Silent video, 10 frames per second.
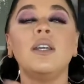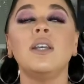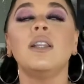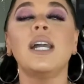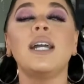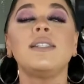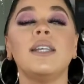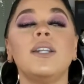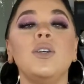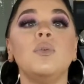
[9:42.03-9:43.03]
Like I
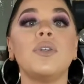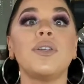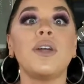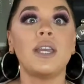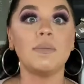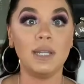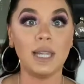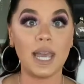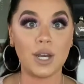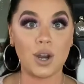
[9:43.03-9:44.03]
said, you will thank me
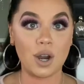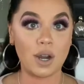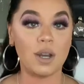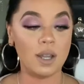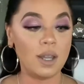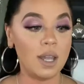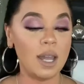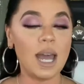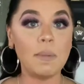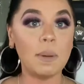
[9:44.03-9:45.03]
later.
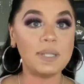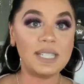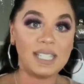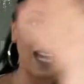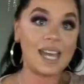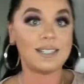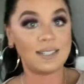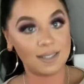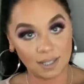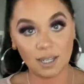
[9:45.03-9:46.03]
I'm
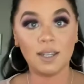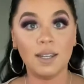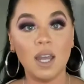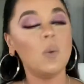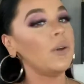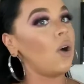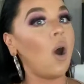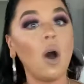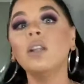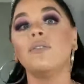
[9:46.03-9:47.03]
obsessed with
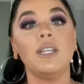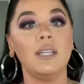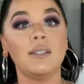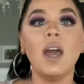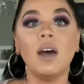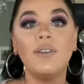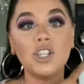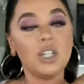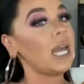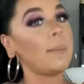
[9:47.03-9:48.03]
all of these.
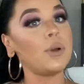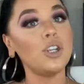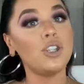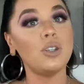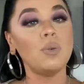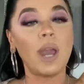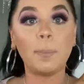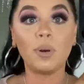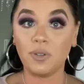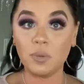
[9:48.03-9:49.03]
Eventually, I'm going to do a
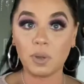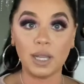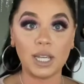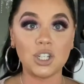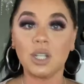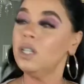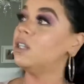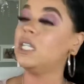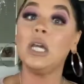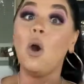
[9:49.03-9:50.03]
perfume collection,
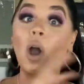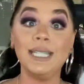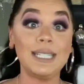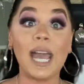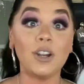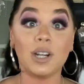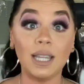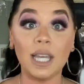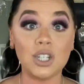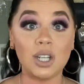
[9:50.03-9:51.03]
the entire
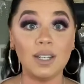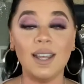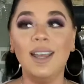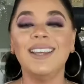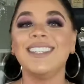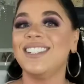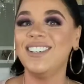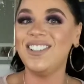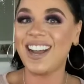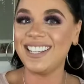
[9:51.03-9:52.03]
collection, so
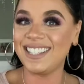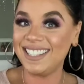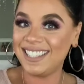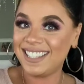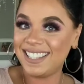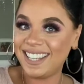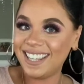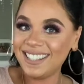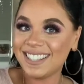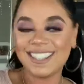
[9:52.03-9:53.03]
you guys can see
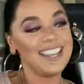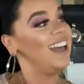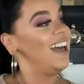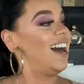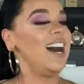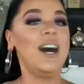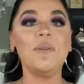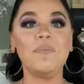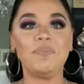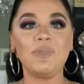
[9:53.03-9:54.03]
it.
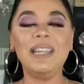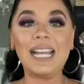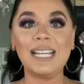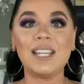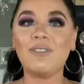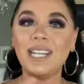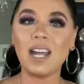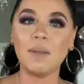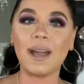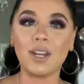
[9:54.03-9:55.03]
Um, like I said, right
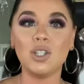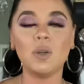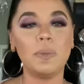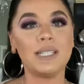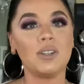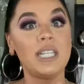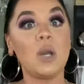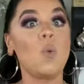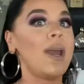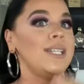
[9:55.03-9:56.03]
now, I'm not going to do it because it'll take
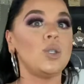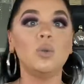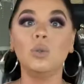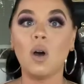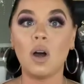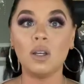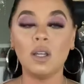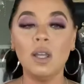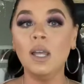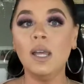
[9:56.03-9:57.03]
way too long.
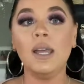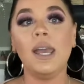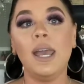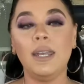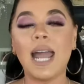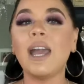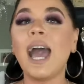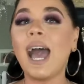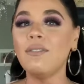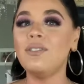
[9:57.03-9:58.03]
And I
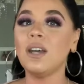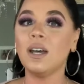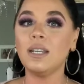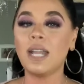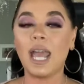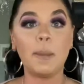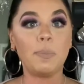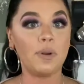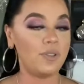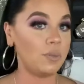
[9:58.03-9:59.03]
have done a
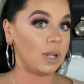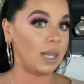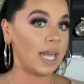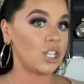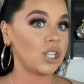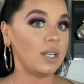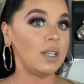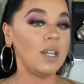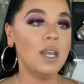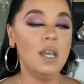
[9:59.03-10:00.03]
perfume
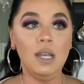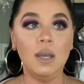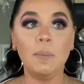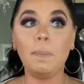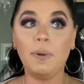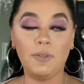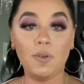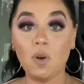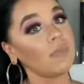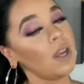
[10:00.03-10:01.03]
collection
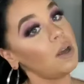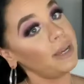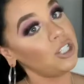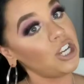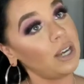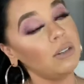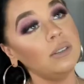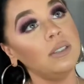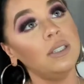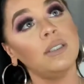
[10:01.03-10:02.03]
before on my channel.